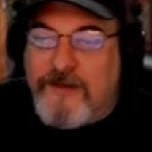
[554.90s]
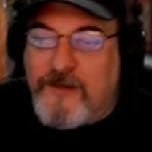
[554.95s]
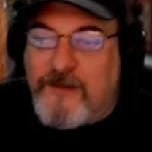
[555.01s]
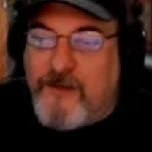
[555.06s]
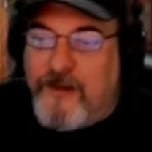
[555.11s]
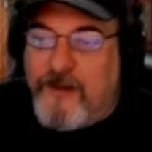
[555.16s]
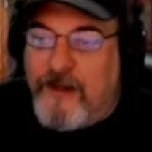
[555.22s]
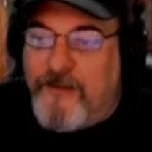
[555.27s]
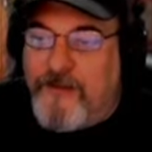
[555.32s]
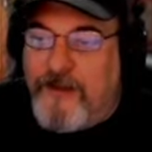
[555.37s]

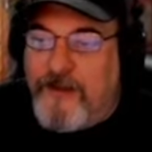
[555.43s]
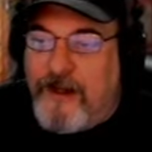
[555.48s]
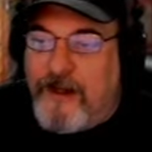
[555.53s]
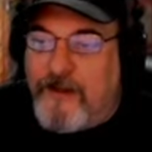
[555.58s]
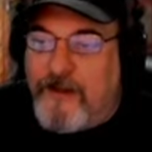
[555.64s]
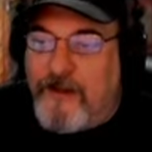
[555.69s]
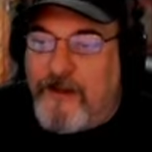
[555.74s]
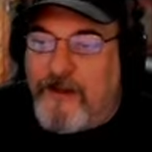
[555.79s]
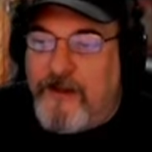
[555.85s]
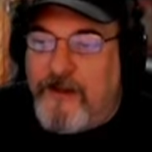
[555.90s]
were
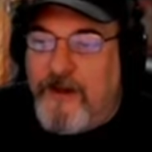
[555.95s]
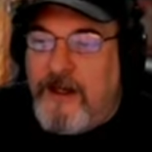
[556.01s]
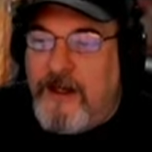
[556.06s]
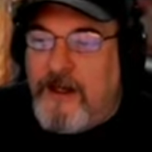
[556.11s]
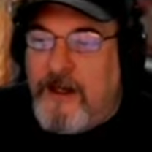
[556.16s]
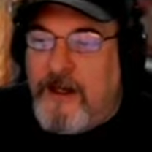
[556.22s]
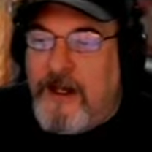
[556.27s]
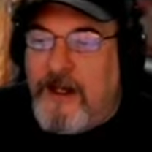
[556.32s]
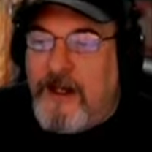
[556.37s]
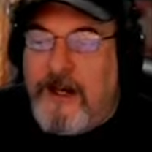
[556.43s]
available,
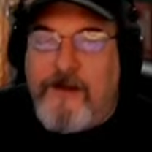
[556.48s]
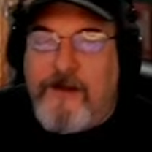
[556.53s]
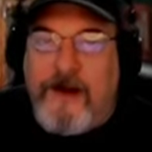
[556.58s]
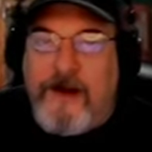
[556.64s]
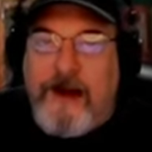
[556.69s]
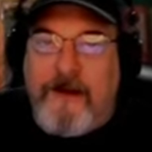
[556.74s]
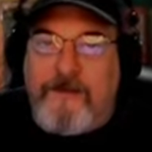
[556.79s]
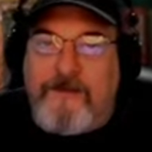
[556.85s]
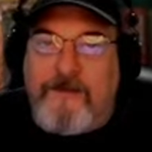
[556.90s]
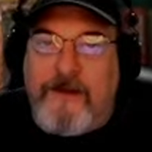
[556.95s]
and they were
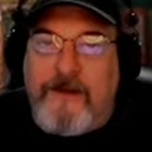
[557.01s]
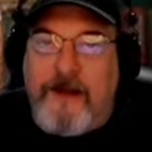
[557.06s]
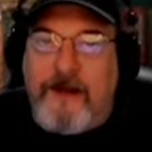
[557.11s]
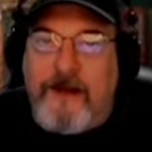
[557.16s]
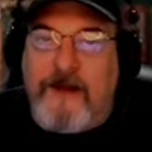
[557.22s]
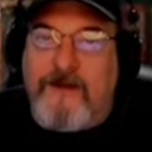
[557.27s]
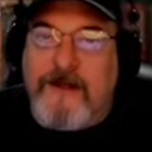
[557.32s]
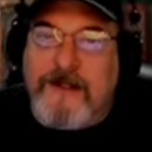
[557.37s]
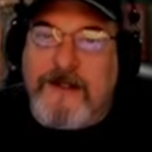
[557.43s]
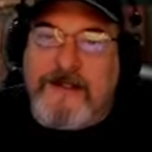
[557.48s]
out front,
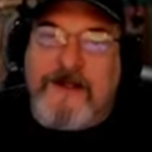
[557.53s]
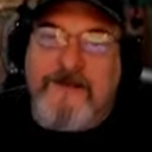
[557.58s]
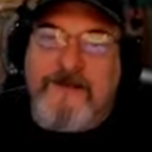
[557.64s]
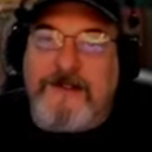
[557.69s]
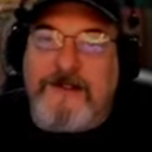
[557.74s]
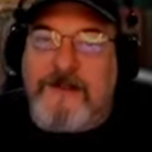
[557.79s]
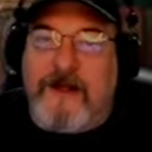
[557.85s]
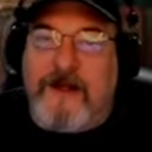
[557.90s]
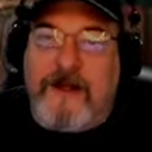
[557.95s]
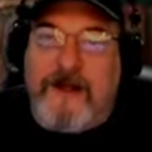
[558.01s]
and the rest of
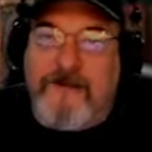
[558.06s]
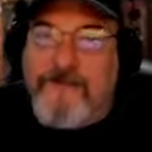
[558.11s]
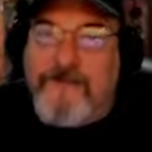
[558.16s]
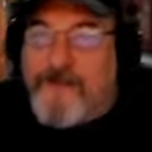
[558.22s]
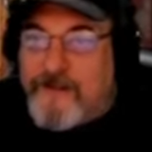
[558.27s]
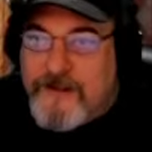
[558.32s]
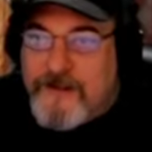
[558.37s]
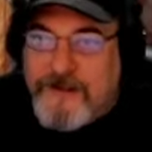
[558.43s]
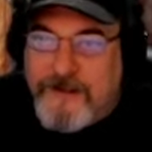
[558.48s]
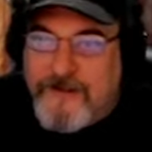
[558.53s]
us all had
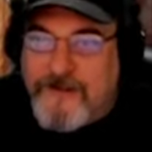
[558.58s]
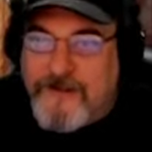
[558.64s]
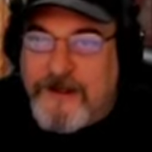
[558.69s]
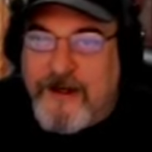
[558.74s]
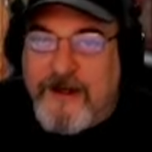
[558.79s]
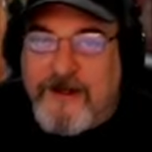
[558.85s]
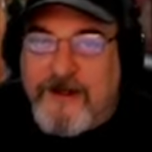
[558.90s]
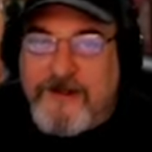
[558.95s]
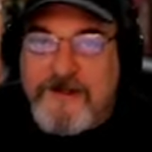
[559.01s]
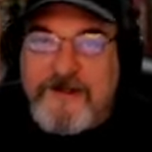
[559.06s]
first level
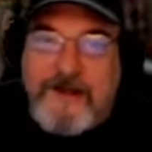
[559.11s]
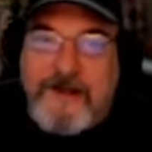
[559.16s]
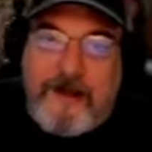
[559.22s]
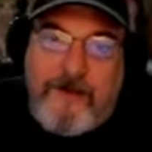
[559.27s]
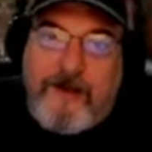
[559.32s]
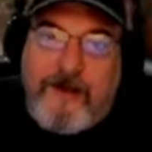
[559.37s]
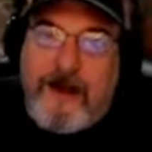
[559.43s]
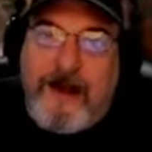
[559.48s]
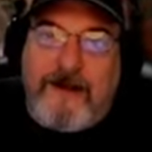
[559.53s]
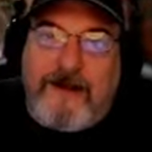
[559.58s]
characters. They
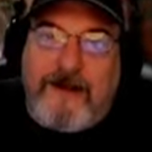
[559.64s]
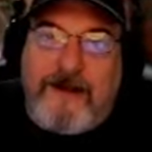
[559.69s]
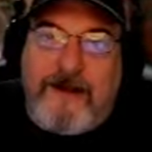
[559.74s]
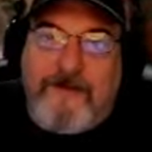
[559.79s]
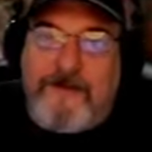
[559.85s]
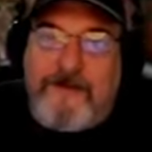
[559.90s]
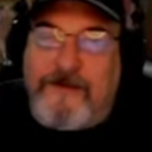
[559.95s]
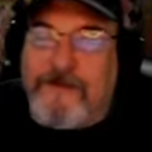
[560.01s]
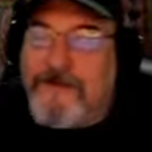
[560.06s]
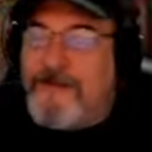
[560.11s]
were high
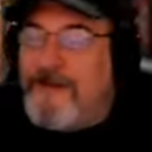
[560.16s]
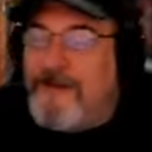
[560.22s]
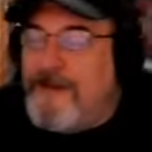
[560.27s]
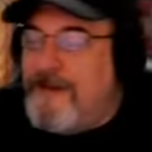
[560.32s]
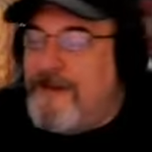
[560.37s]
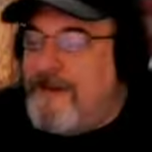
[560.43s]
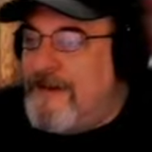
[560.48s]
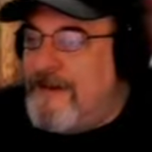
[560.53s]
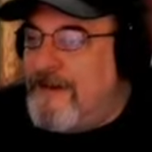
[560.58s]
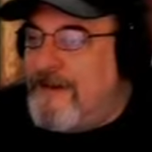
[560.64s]
level,
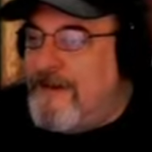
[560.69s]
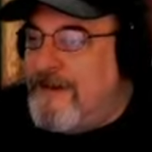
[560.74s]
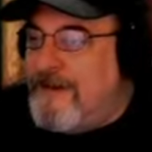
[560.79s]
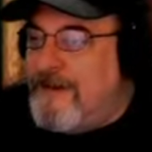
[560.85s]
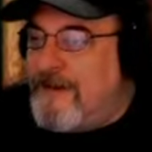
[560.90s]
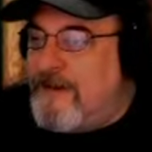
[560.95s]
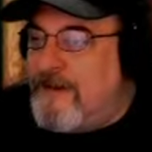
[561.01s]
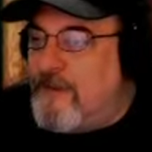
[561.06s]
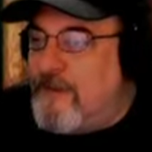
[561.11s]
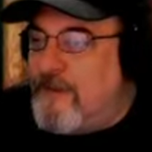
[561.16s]

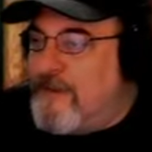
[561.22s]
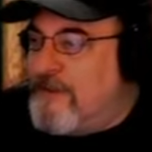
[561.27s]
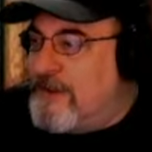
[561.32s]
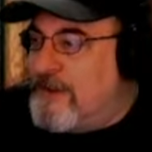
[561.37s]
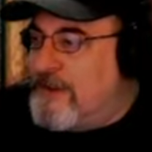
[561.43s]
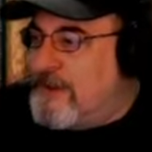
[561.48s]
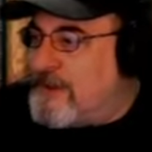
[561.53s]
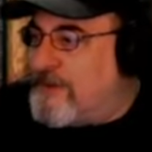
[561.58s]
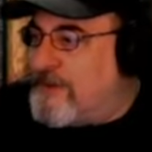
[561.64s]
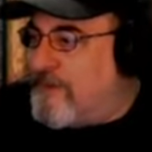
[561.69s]
and we would
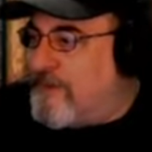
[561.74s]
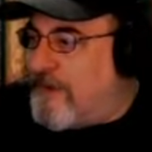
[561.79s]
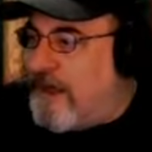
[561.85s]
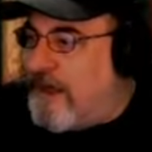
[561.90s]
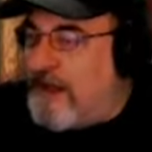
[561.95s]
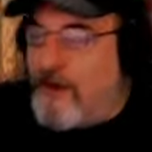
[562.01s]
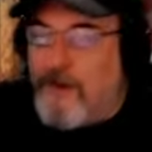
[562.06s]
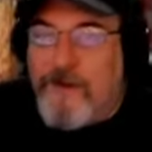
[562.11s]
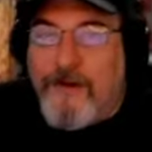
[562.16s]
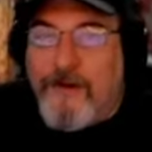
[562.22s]
just
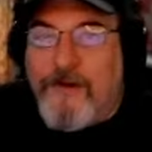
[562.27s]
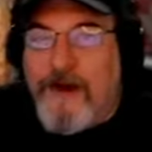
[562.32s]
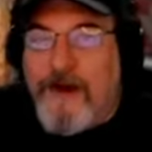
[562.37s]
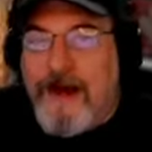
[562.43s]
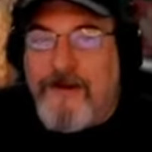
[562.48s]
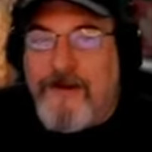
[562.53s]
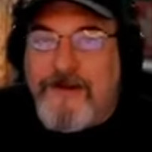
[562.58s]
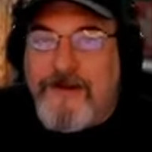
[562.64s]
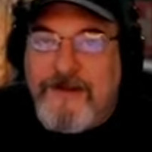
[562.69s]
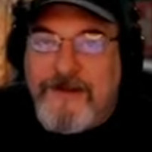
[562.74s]
follow them
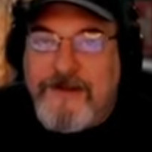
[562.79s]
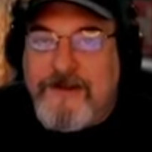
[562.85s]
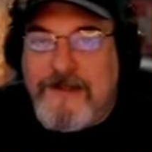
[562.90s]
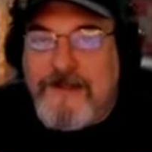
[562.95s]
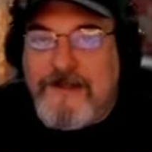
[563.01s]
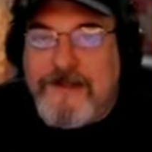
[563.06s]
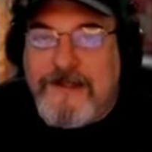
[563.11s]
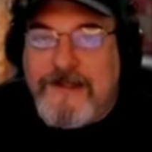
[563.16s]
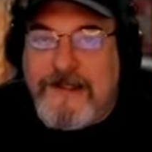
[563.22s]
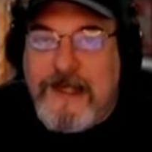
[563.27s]
around
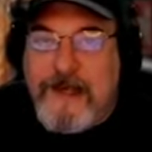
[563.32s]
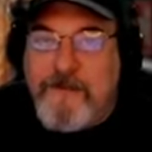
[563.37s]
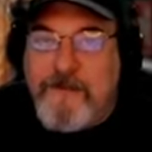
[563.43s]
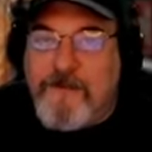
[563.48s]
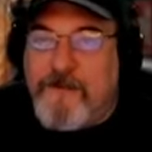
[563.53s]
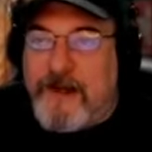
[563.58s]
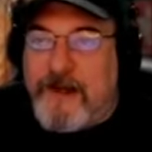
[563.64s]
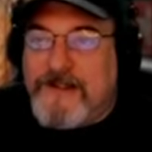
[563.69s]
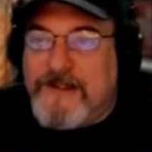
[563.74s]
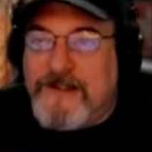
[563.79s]
as they
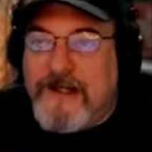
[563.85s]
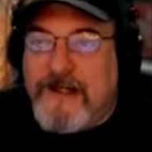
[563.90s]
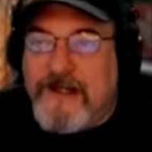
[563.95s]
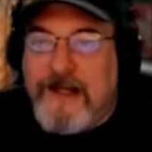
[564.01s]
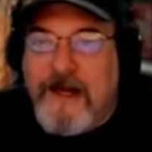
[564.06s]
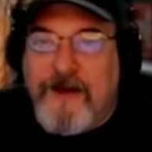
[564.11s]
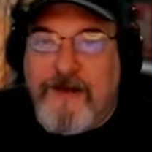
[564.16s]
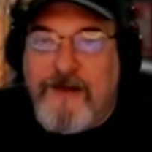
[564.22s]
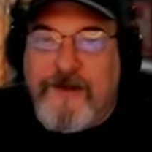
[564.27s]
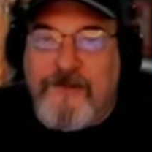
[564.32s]
busted
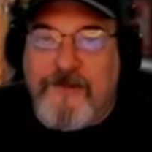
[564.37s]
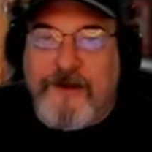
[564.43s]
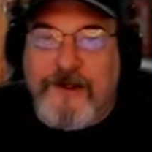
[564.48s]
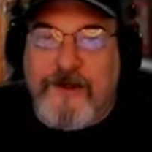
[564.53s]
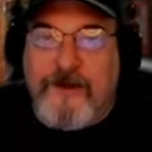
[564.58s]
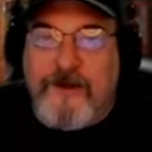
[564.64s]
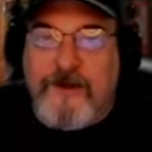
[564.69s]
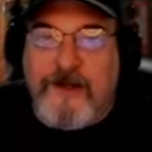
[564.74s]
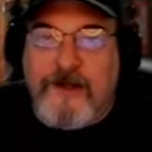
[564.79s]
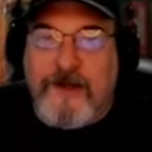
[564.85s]
down every door in the